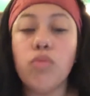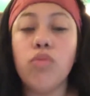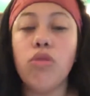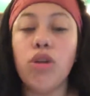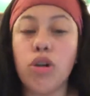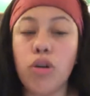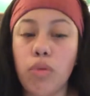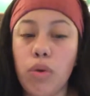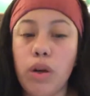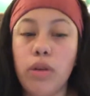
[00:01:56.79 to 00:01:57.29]
a
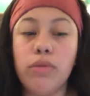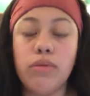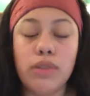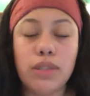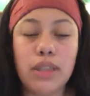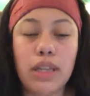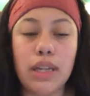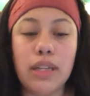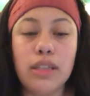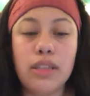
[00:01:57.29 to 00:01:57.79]
quote
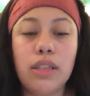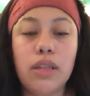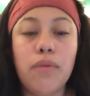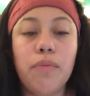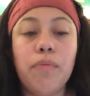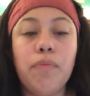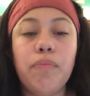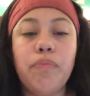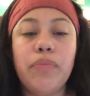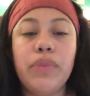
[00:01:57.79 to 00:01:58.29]
says,
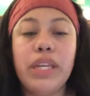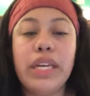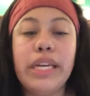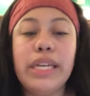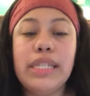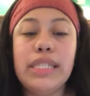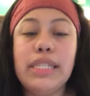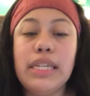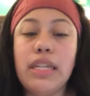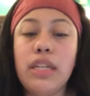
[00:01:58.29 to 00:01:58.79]

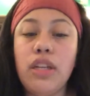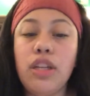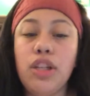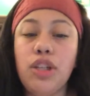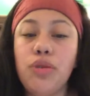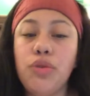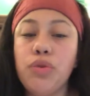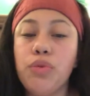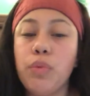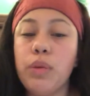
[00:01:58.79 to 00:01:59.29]
he didn't
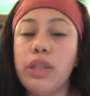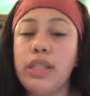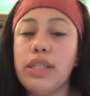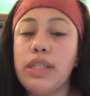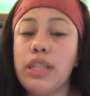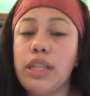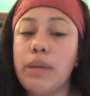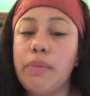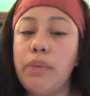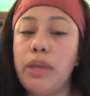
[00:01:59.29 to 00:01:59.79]
usually
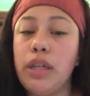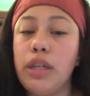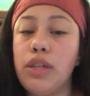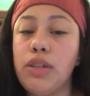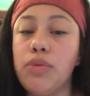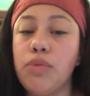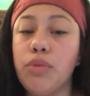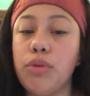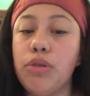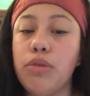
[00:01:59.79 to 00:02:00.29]
sleep in
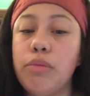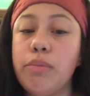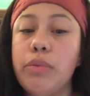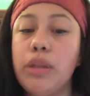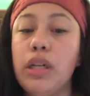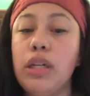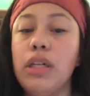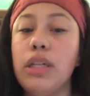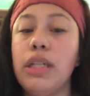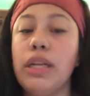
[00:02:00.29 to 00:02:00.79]
his room,
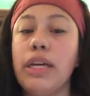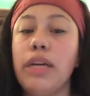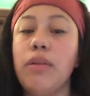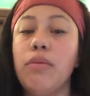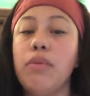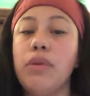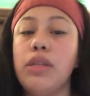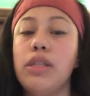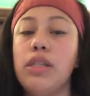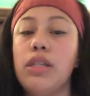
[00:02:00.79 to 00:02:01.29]
but Helene
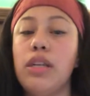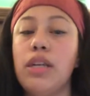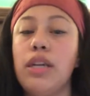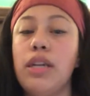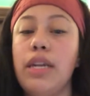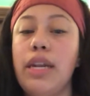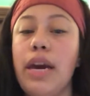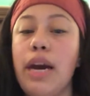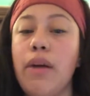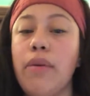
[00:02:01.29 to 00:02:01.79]
was
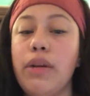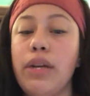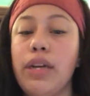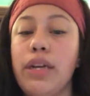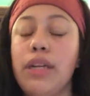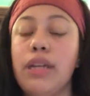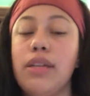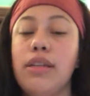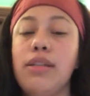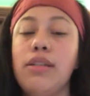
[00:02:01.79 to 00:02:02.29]
now in
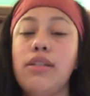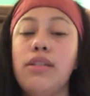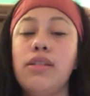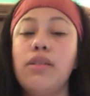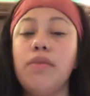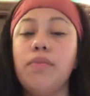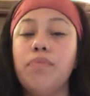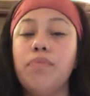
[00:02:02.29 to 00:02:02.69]
his.